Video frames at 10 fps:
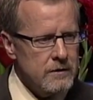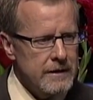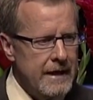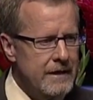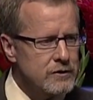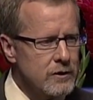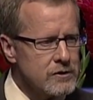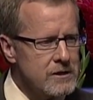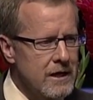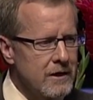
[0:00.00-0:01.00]
The angel
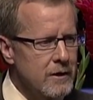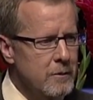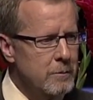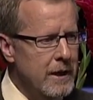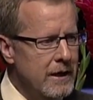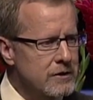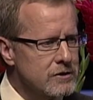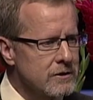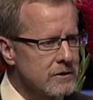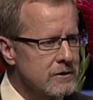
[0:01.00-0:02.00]
said,
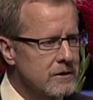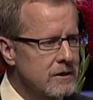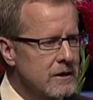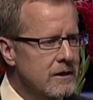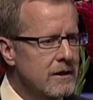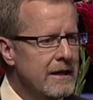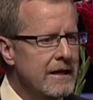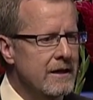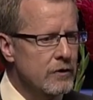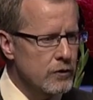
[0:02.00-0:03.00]
patient
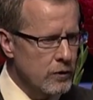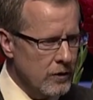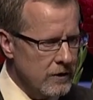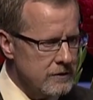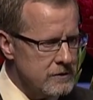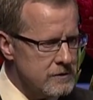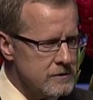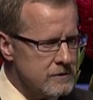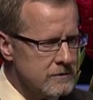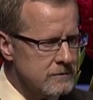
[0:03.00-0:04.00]

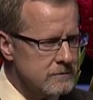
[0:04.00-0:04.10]
endurance.